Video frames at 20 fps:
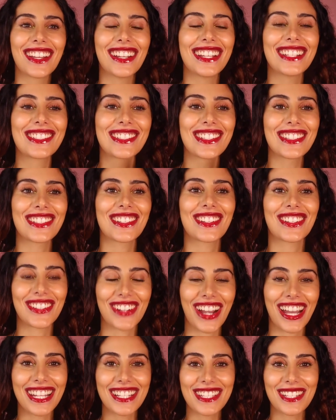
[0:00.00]
so it's just
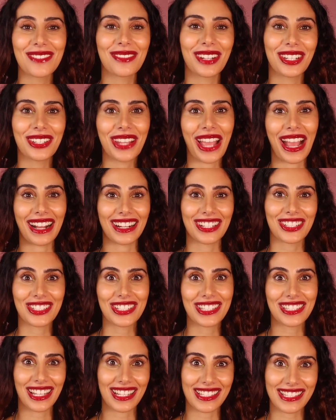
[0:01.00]
crazy when you
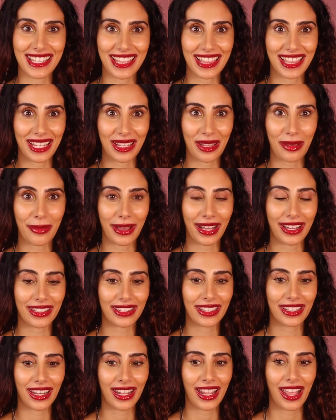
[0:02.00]
actually start to think about
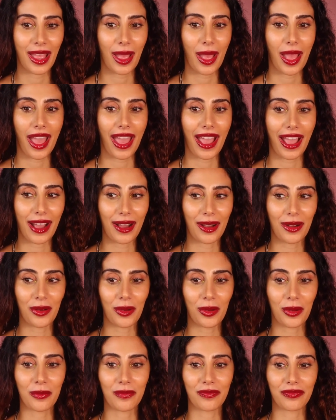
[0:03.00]
it,
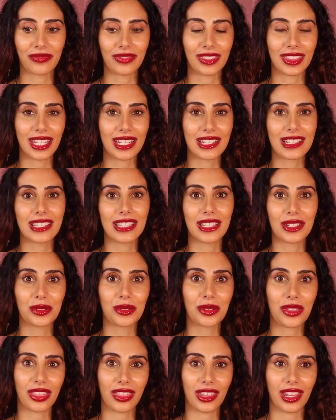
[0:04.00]
how these
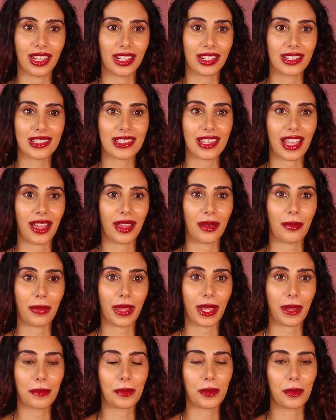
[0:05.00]
little things that
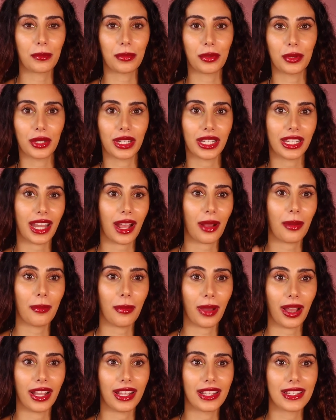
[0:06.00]
people put in our
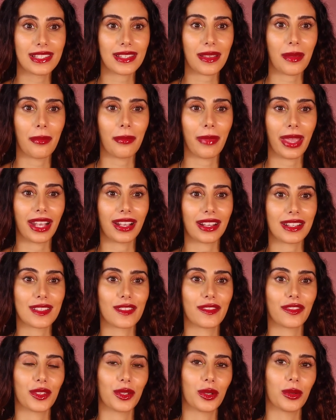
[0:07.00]
minds make
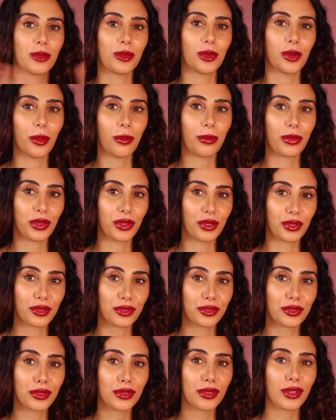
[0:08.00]
us feel more
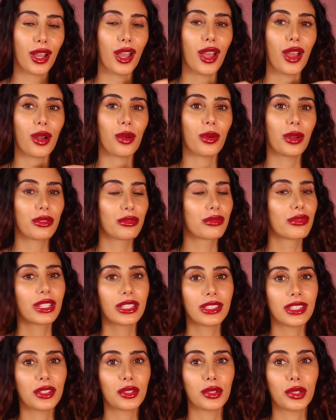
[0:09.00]
beautiful when
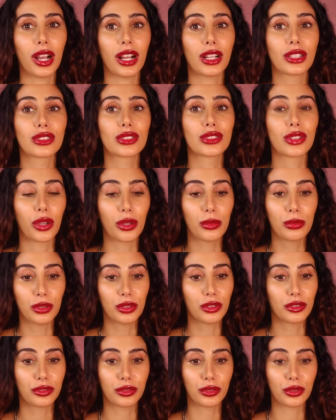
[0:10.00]
really you are so
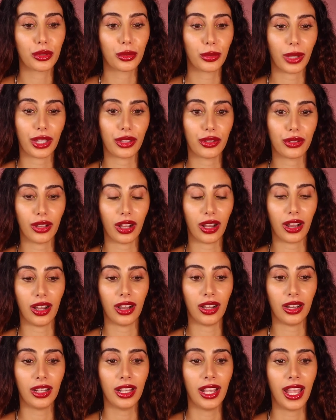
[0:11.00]
beautiful the way you
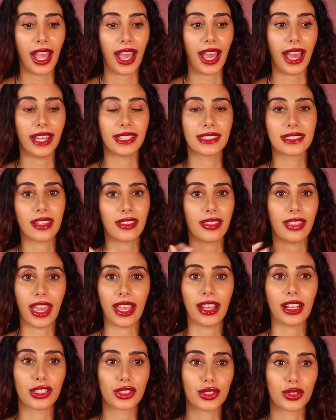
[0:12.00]
are and
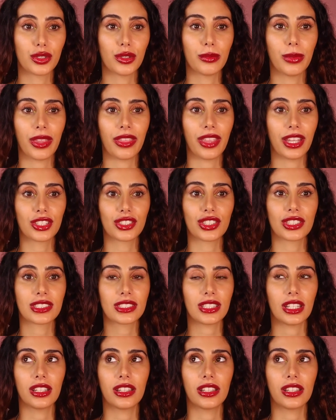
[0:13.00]
they are too but they're just